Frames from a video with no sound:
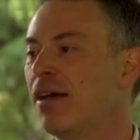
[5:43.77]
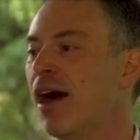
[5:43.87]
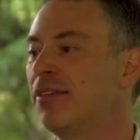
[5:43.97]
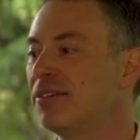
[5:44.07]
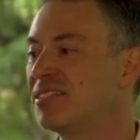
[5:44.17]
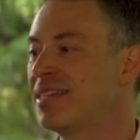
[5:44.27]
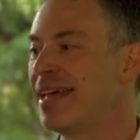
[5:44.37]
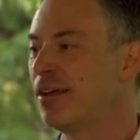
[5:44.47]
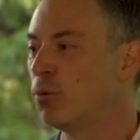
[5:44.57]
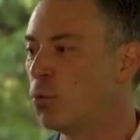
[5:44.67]

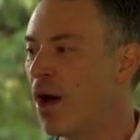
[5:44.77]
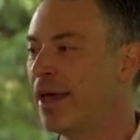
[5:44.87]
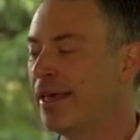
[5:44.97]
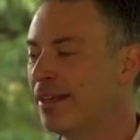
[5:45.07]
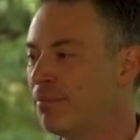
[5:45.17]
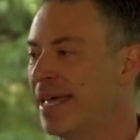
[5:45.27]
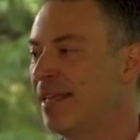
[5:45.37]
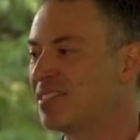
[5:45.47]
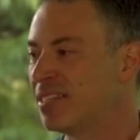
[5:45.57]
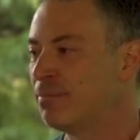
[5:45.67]
understanding what it
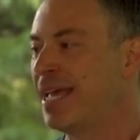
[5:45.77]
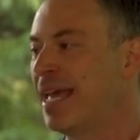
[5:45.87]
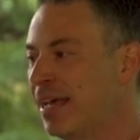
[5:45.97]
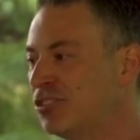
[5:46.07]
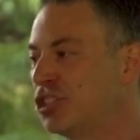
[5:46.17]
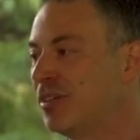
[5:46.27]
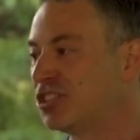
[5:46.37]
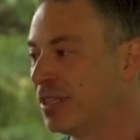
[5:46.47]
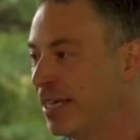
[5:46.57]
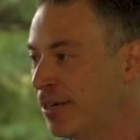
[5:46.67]
means to be a
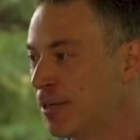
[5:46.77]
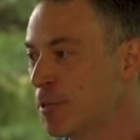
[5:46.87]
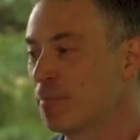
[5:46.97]
Jewish leader.